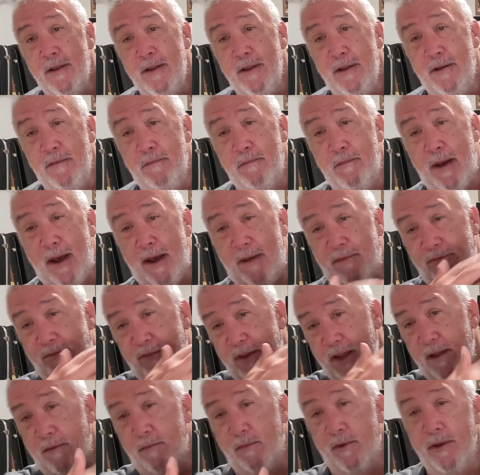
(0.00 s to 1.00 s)
my
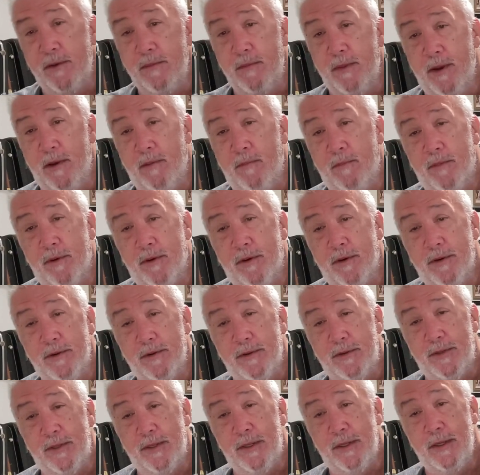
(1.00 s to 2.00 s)
family
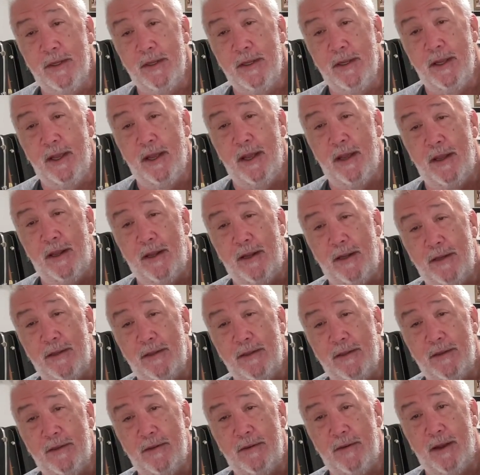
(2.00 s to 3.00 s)
members
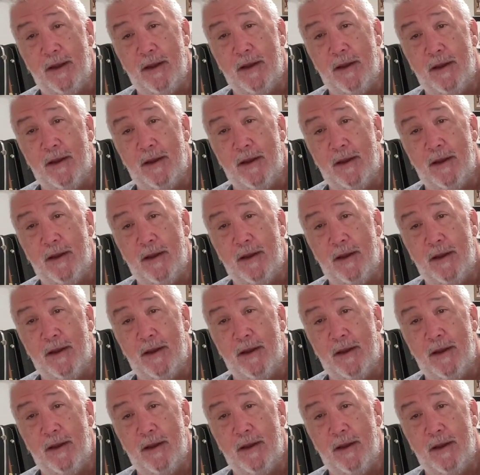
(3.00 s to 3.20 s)
and